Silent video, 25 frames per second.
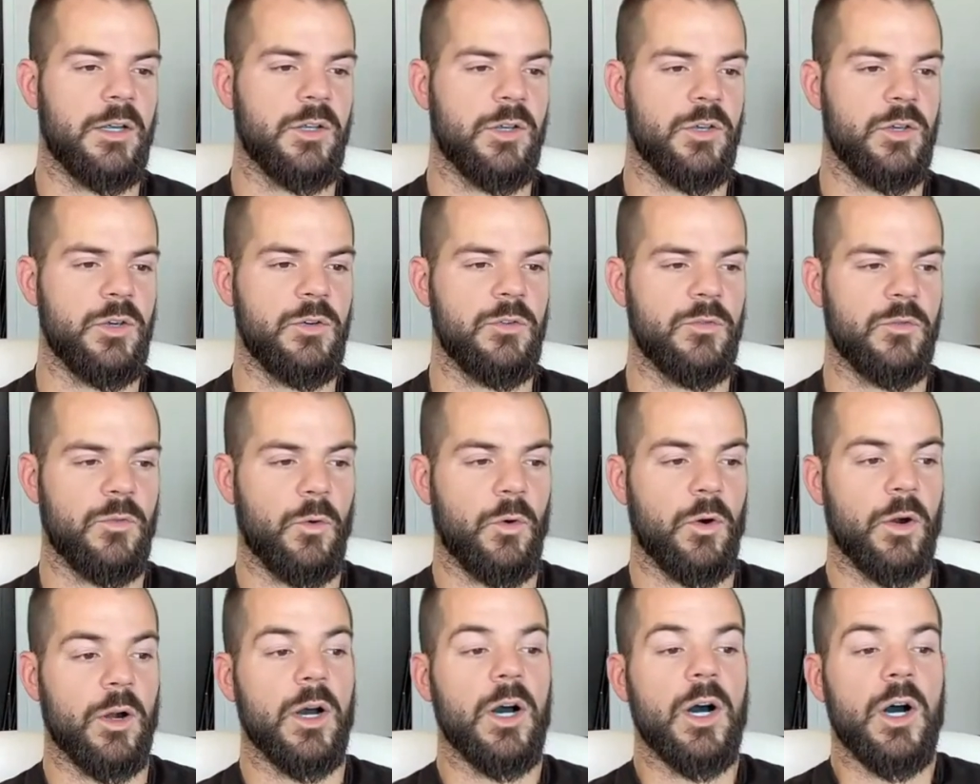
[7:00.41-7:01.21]
in Q
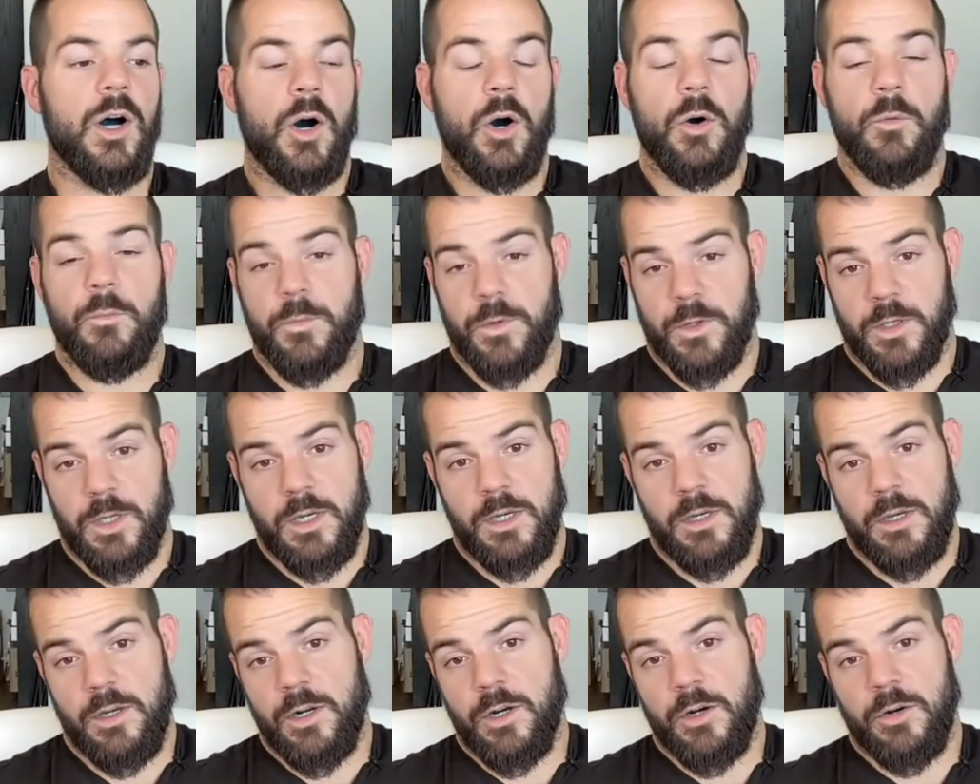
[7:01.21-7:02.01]
four,
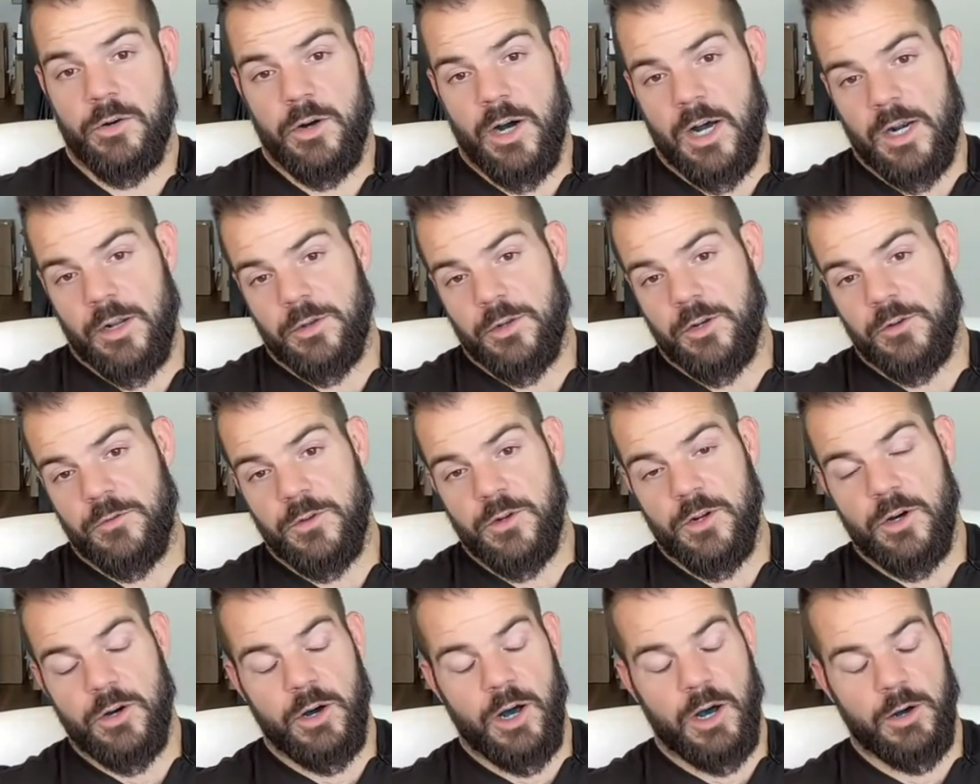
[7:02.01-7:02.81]
hopefully. You know, I don't know
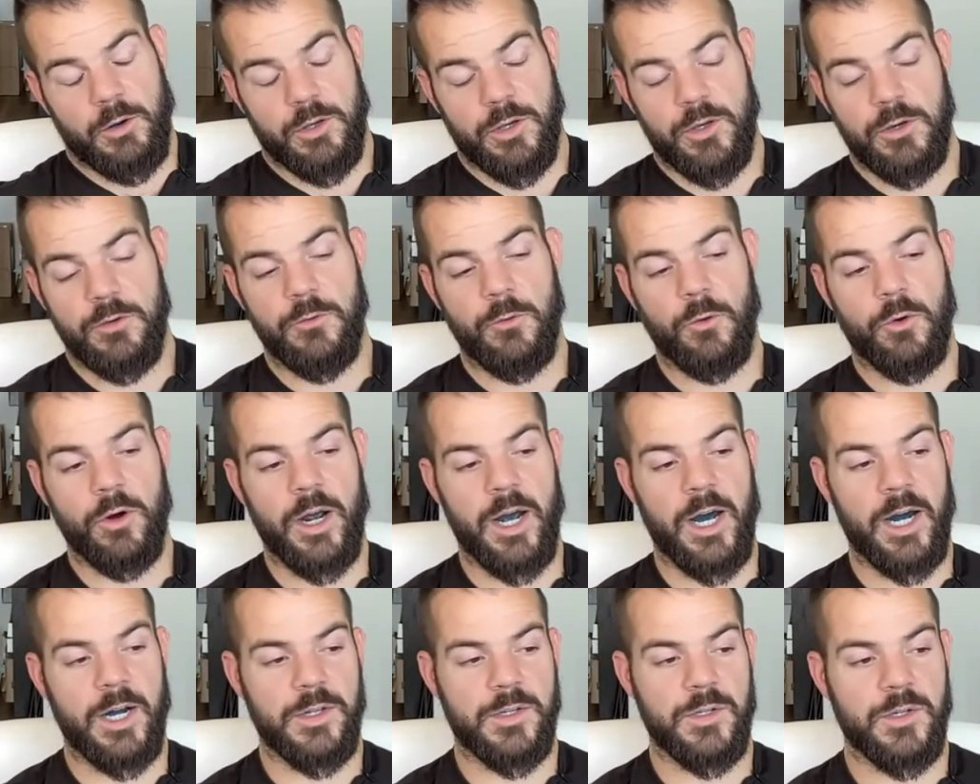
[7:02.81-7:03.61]
if you know how mm-hmm. Q
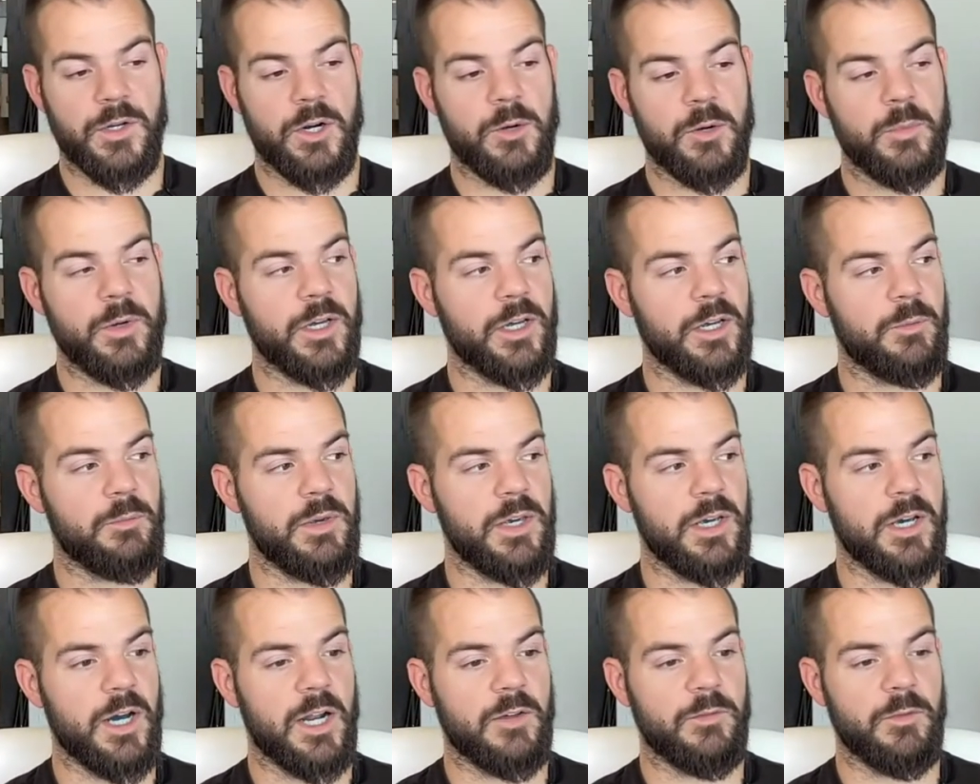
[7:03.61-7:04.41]
four ads are, but it can
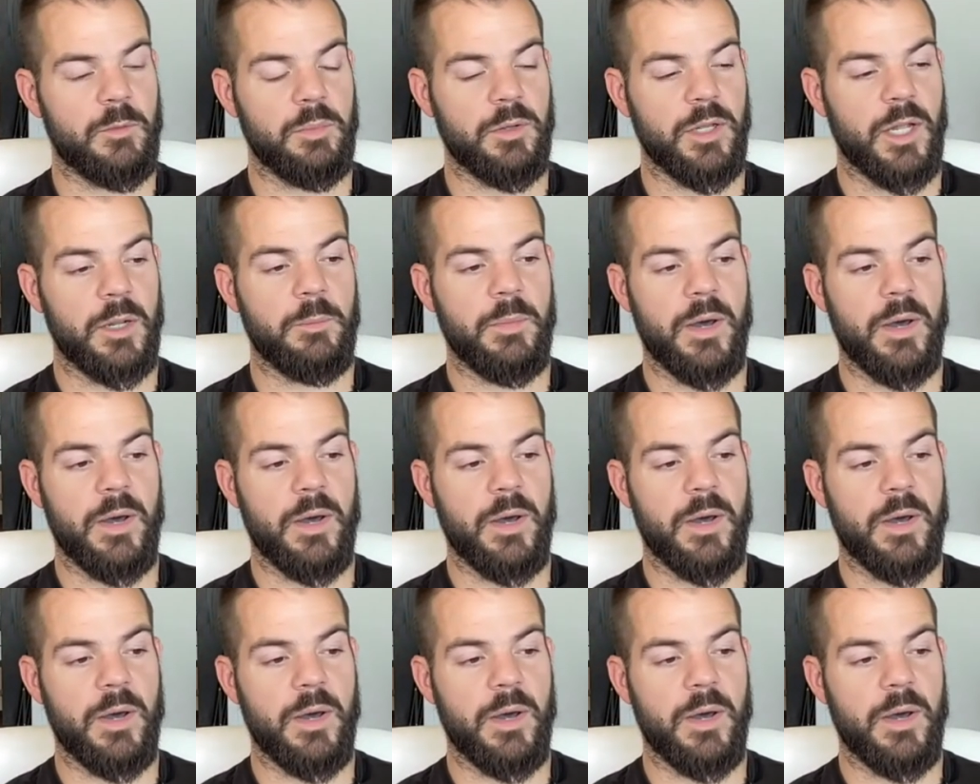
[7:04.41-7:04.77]
be kind of a